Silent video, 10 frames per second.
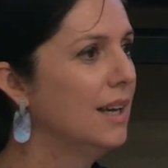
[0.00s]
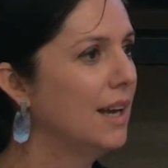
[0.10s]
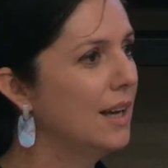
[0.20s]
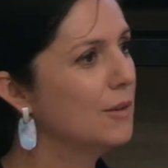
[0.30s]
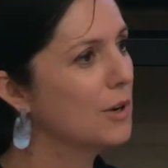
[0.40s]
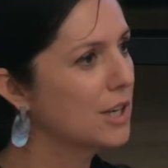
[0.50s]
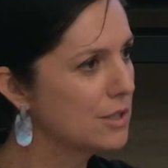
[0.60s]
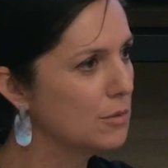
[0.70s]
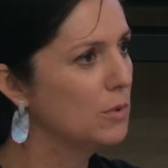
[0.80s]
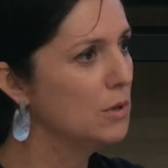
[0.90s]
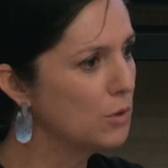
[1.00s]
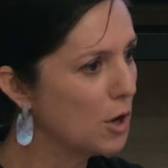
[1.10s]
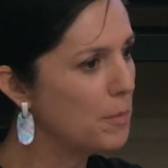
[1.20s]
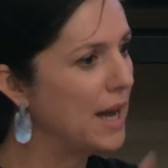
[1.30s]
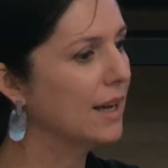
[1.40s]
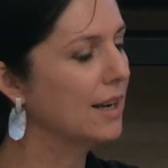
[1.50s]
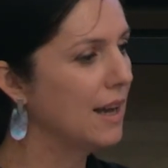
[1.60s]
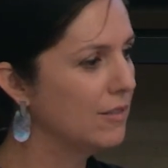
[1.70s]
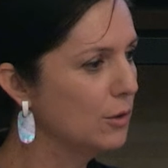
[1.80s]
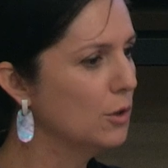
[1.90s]
and we'll go back and
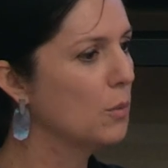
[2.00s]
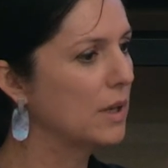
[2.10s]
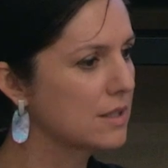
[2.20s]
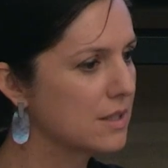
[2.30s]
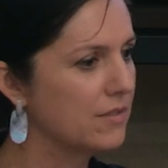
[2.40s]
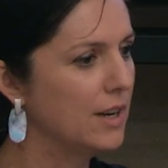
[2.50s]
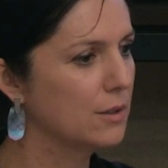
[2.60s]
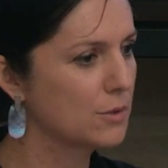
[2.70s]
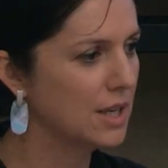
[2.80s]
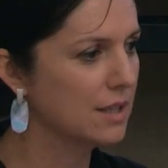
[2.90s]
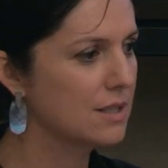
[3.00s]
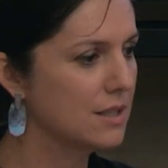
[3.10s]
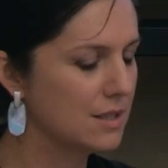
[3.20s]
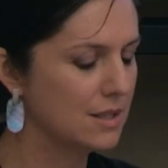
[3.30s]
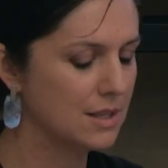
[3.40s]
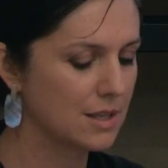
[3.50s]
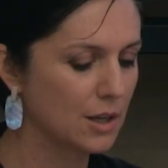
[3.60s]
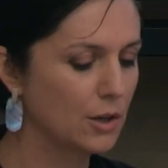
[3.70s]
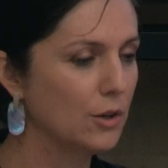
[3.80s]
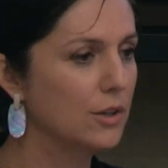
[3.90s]
have a look once the final text is
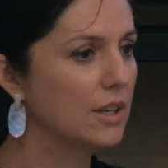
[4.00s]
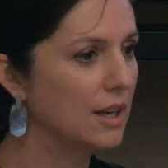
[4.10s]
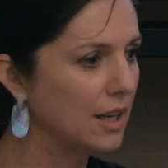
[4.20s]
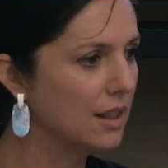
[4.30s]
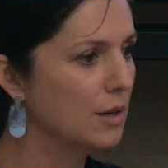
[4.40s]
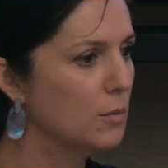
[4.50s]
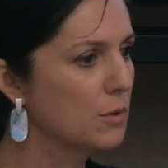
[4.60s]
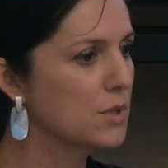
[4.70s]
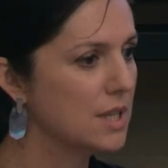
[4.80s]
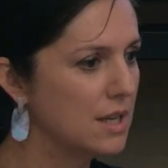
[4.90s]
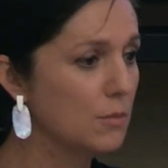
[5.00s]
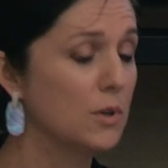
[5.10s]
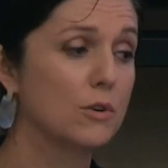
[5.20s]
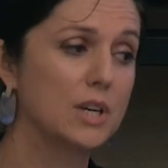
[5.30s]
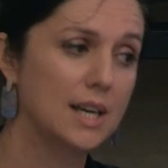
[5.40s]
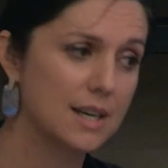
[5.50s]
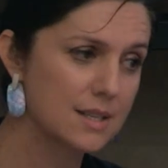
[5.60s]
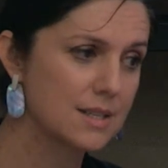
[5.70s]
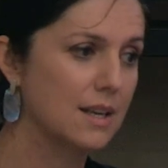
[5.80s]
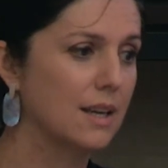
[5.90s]
concluded, and I think we already are
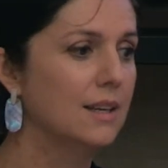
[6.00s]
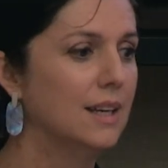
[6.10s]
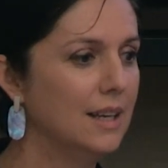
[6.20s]
seeing